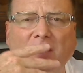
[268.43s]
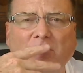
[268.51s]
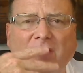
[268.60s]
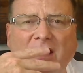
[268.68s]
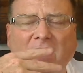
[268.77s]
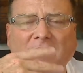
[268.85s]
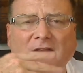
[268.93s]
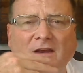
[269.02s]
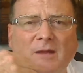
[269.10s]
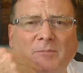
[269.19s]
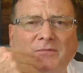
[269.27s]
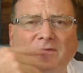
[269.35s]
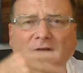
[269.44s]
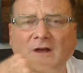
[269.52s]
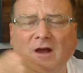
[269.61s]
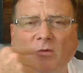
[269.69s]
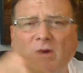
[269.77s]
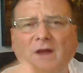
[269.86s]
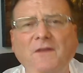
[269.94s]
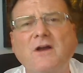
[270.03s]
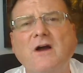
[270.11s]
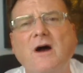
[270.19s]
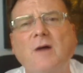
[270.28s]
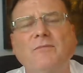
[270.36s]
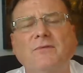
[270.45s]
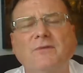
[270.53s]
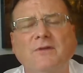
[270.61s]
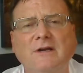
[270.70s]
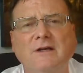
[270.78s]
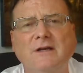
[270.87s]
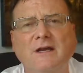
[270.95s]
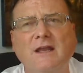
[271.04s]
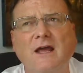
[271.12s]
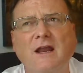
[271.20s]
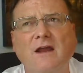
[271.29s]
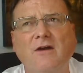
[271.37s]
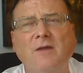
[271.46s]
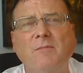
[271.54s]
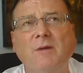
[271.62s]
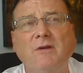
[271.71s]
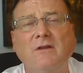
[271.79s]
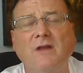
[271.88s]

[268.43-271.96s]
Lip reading: behind the lips, around the gums, in that area. Maybe